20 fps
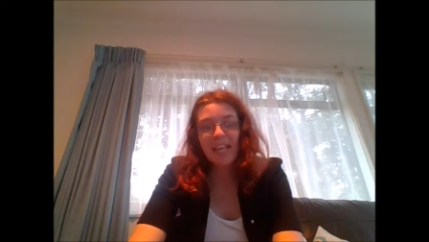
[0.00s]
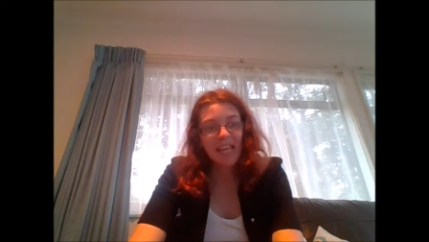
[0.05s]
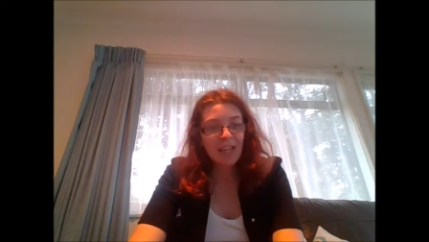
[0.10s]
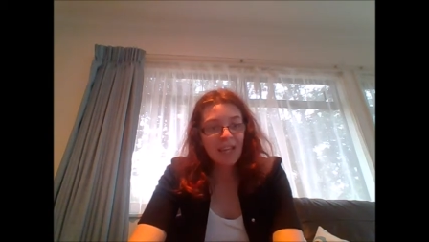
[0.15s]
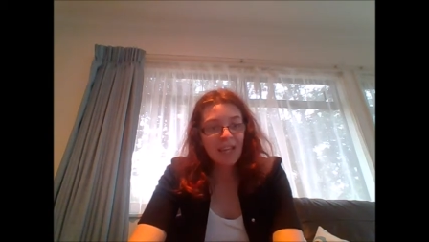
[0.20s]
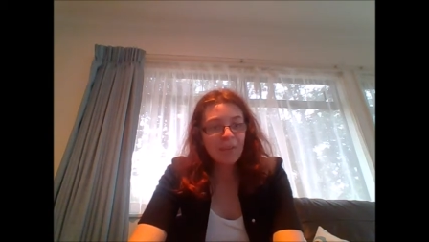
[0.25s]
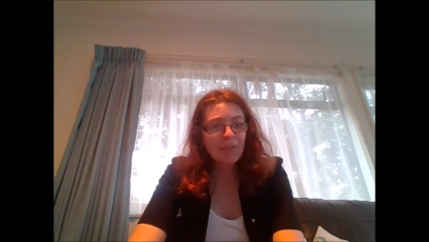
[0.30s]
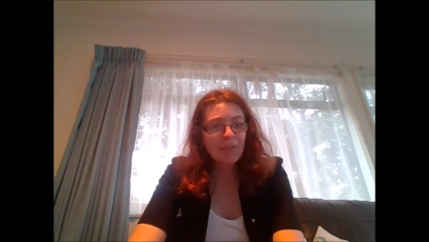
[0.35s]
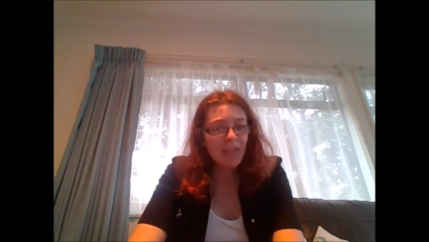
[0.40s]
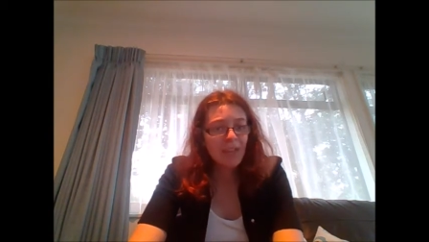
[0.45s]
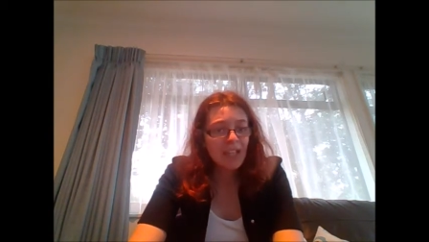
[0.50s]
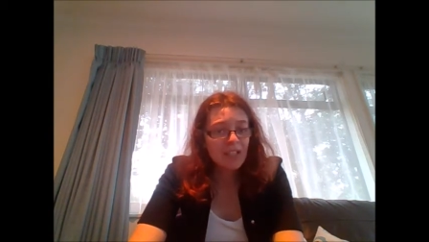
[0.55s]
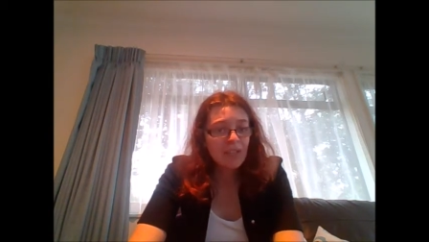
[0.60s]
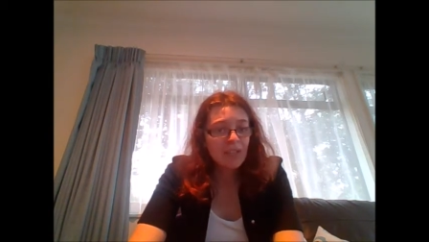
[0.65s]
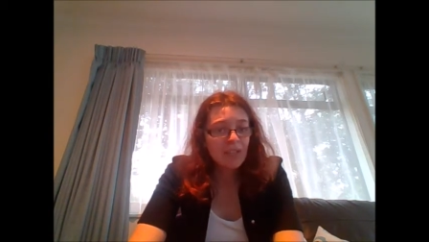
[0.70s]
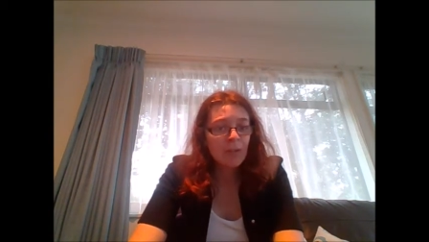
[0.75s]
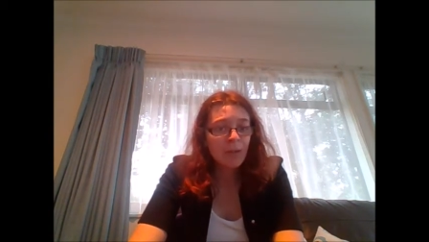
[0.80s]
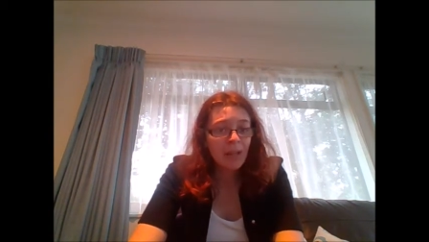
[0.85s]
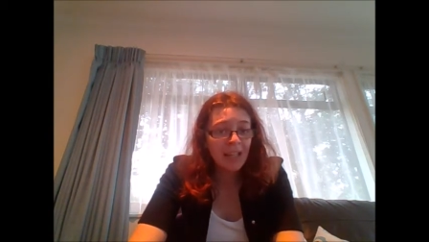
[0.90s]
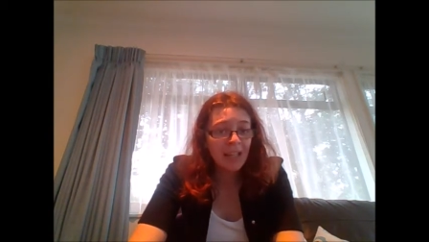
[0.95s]
Even if they
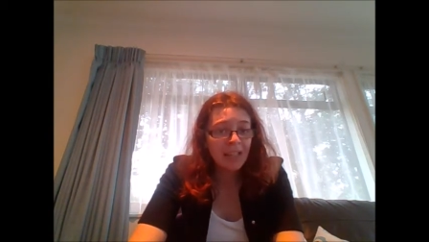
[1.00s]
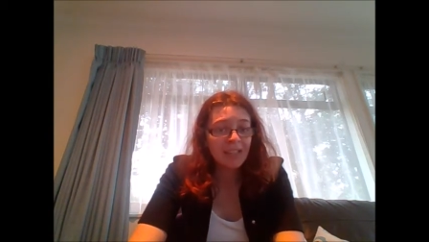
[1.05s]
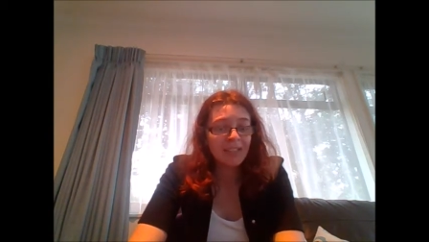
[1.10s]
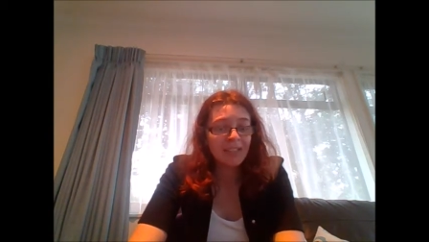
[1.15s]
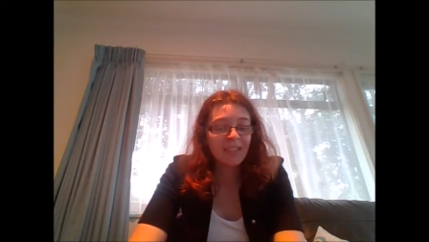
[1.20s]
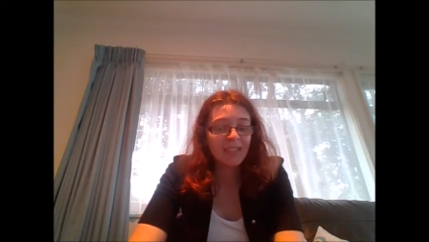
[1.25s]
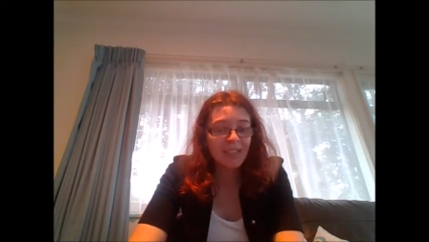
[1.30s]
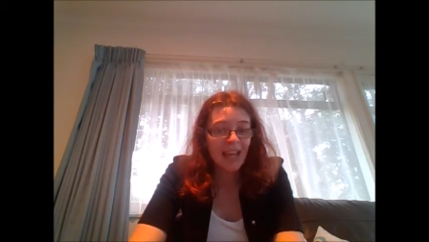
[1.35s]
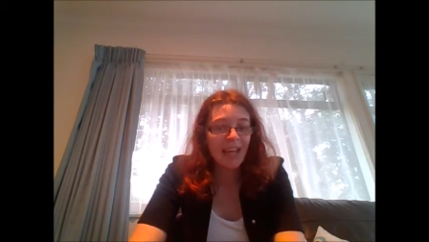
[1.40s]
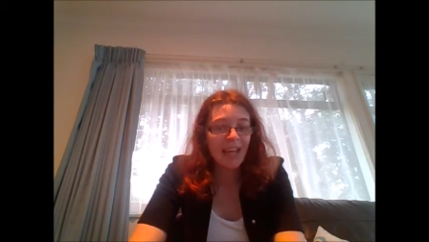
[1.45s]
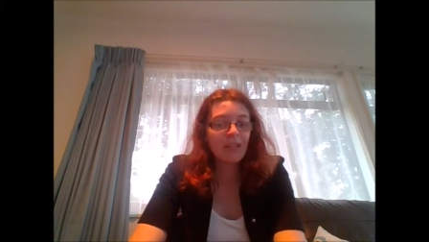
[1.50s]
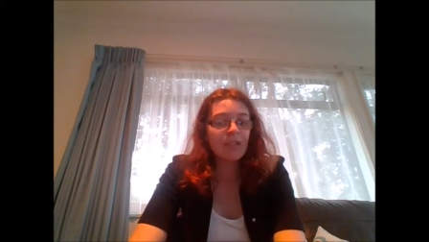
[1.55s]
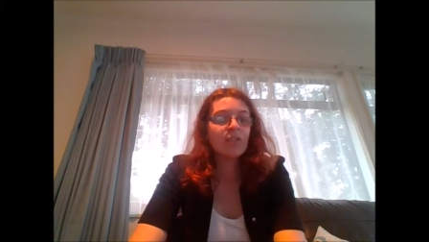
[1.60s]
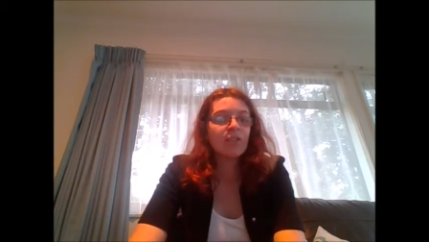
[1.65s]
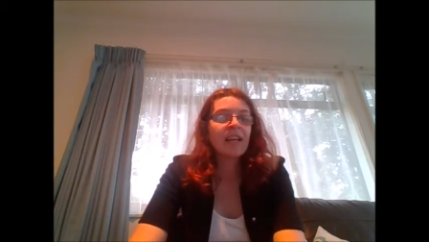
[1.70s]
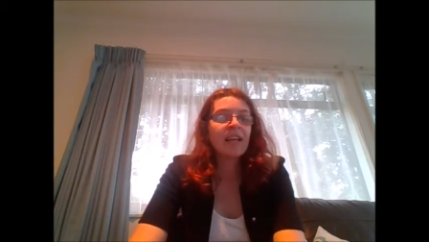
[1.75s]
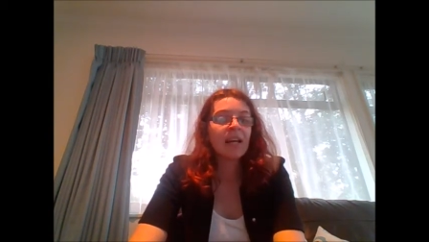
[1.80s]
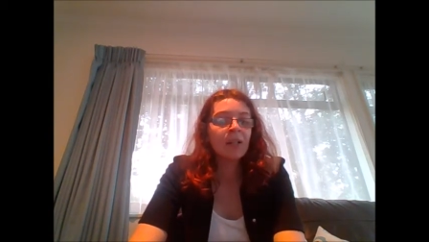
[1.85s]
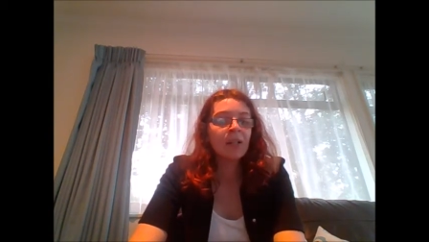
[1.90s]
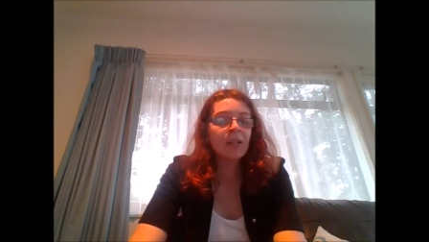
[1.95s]
do not understand, just
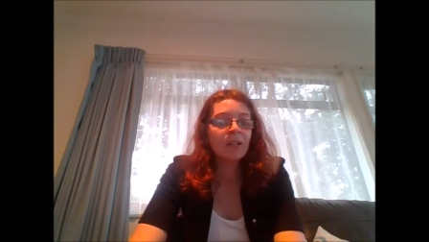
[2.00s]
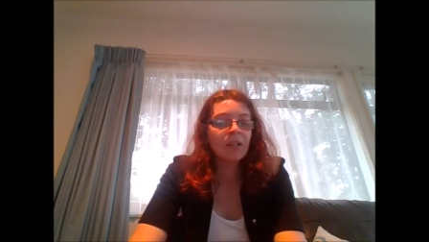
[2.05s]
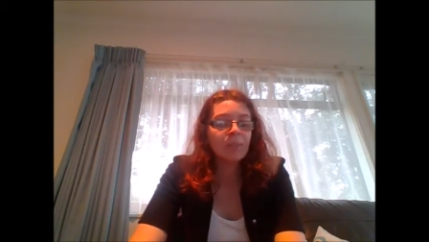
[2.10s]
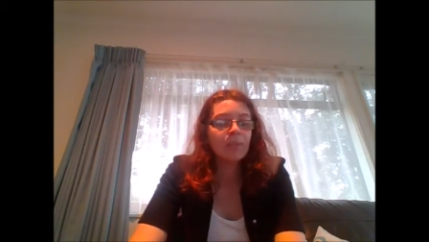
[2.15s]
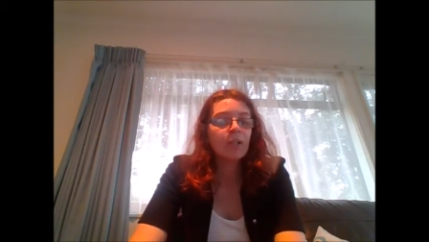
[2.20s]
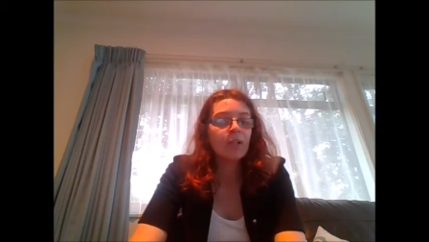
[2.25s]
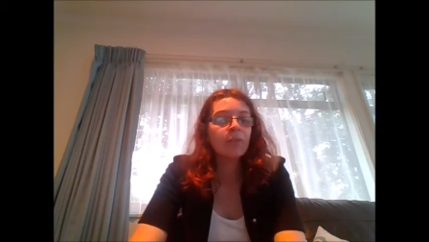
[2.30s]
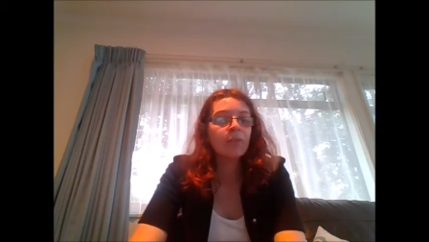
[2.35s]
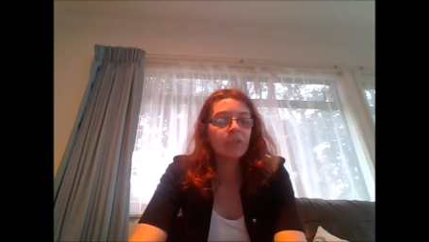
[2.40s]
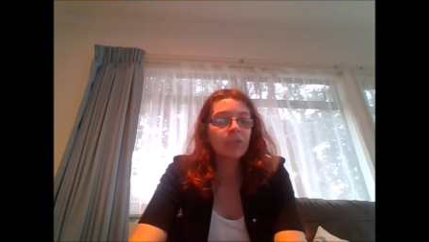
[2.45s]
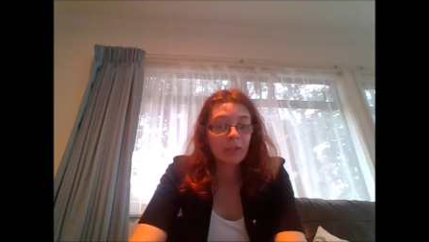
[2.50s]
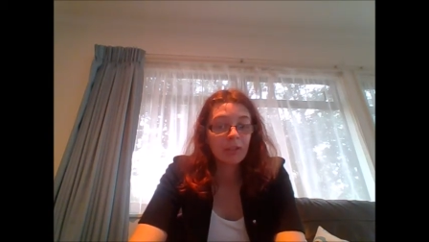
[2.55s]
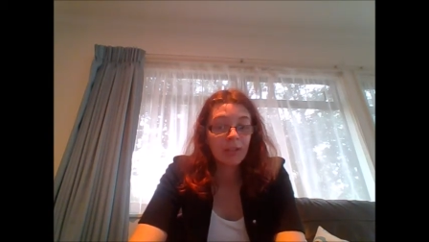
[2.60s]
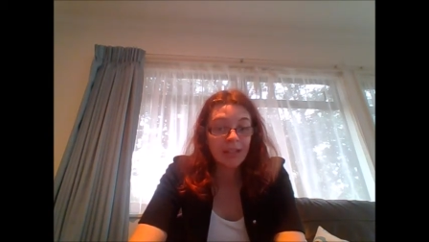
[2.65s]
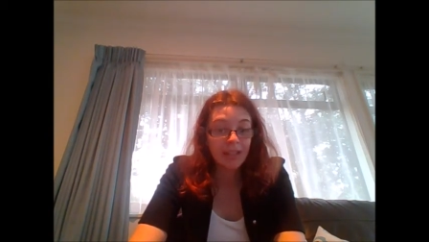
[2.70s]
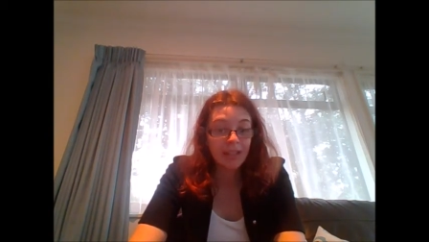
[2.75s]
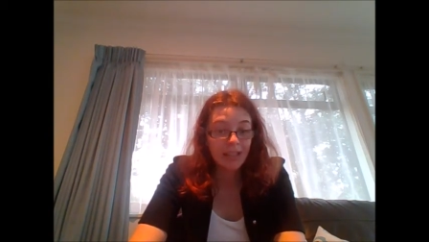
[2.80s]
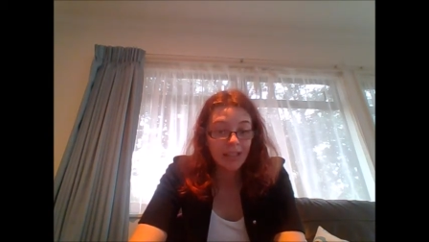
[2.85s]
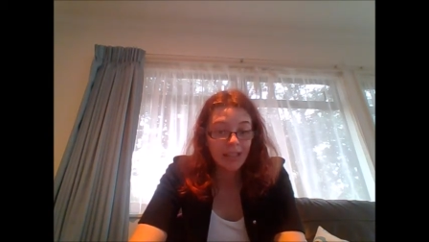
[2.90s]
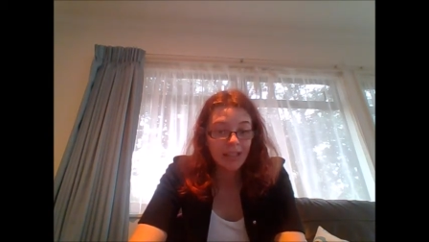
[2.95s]
tell them you're
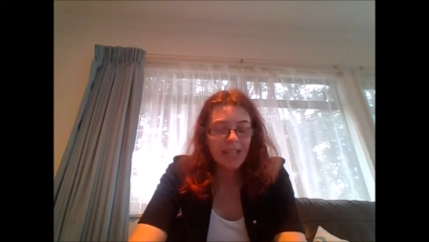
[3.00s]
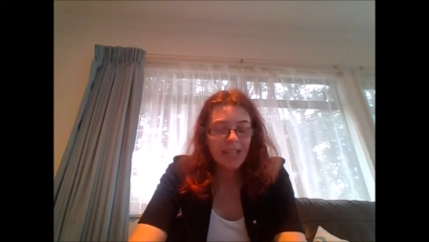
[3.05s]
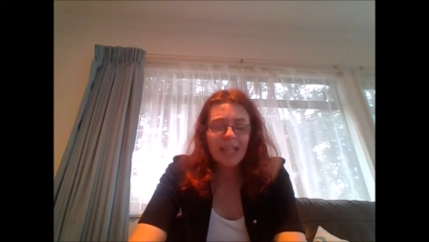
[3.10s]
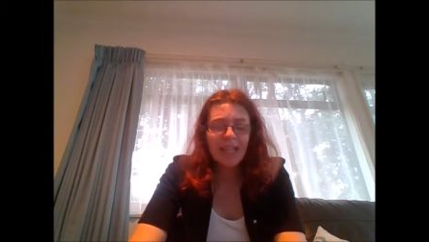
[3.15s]
struggling.